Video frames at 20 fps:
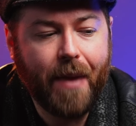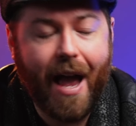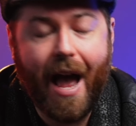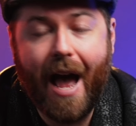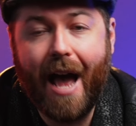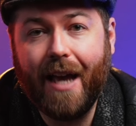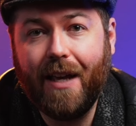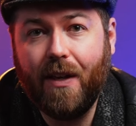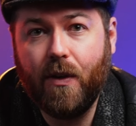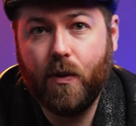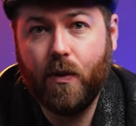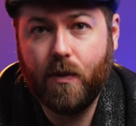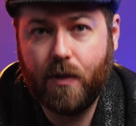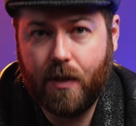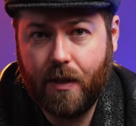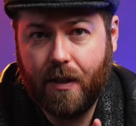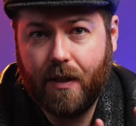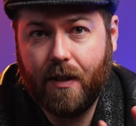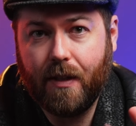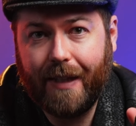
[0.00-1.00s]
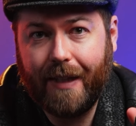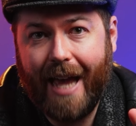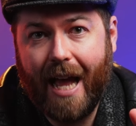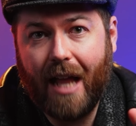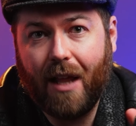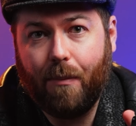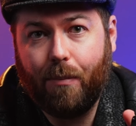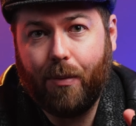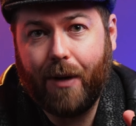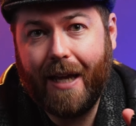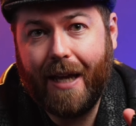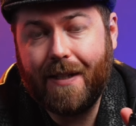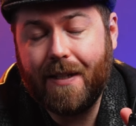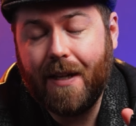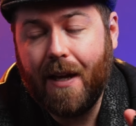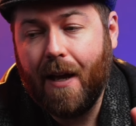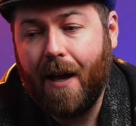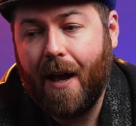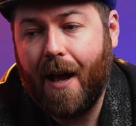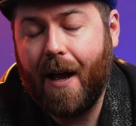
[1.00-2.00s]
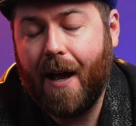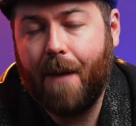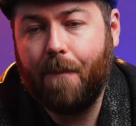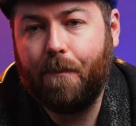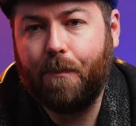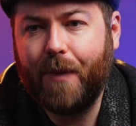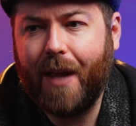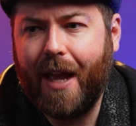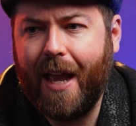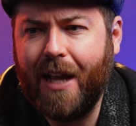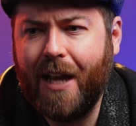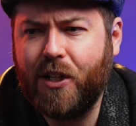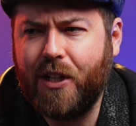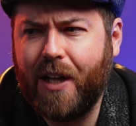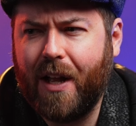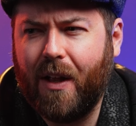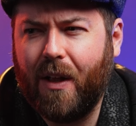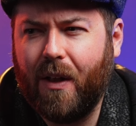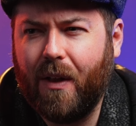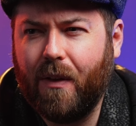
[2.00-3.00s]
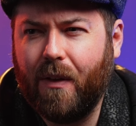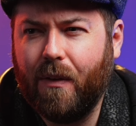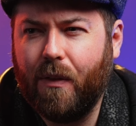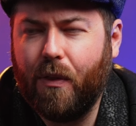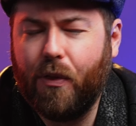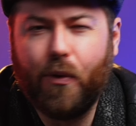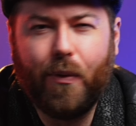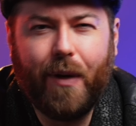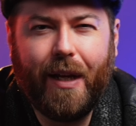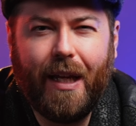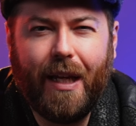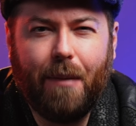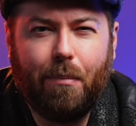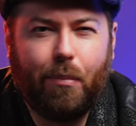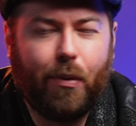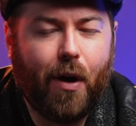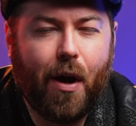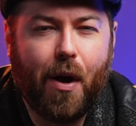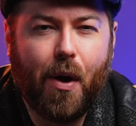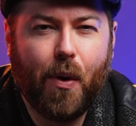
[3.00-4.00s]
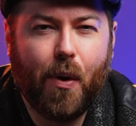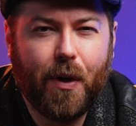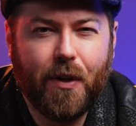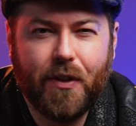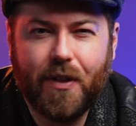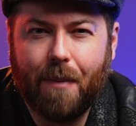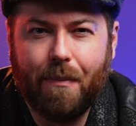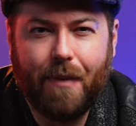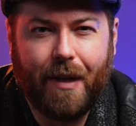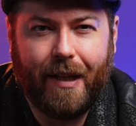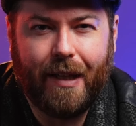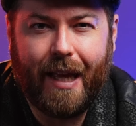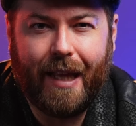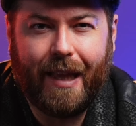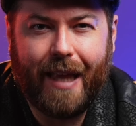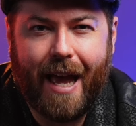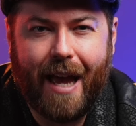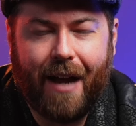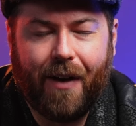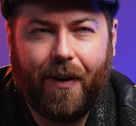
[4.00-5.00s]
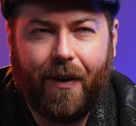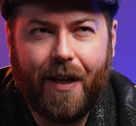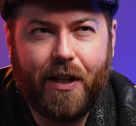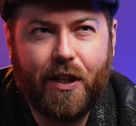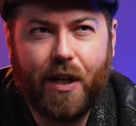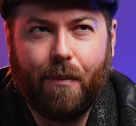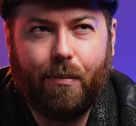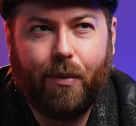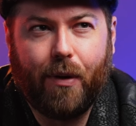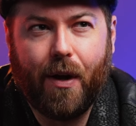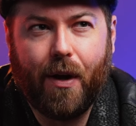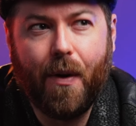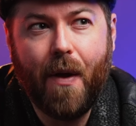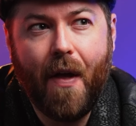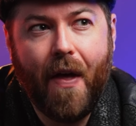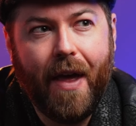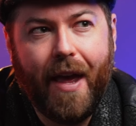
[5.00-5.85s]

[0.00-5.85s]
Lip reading: I use the Calibrite HL3 Pro or something like that, or HL Pro.